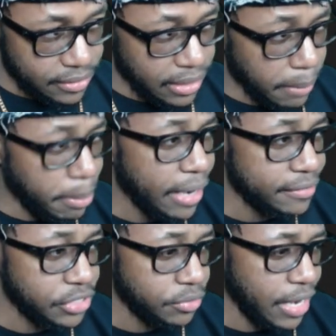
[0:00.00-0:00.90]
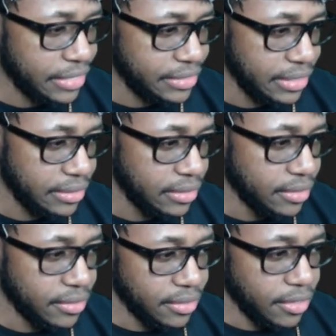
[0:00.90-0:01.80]
Pot of Generosity.
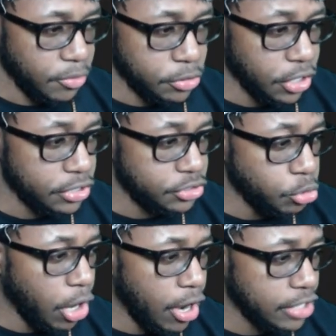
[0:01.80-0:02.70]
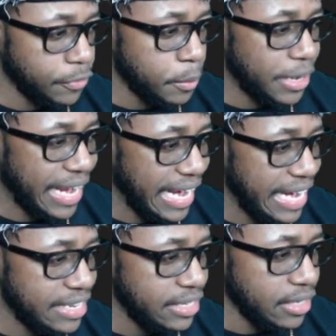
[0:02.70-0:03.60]
Return 2 cards from your
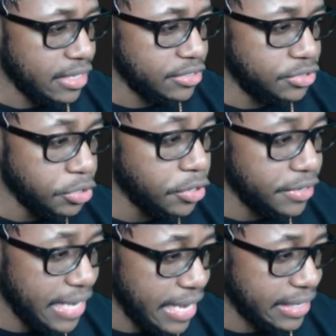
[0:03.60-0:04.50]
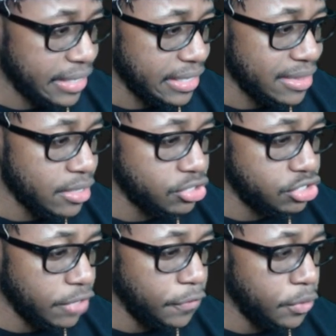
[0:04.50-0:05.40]
hand to your deck, then
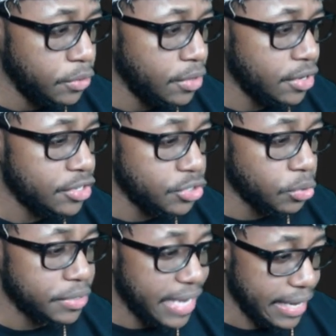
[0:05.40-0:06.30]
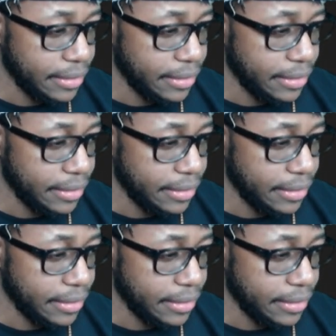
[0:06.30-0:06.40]
shuffle your deck.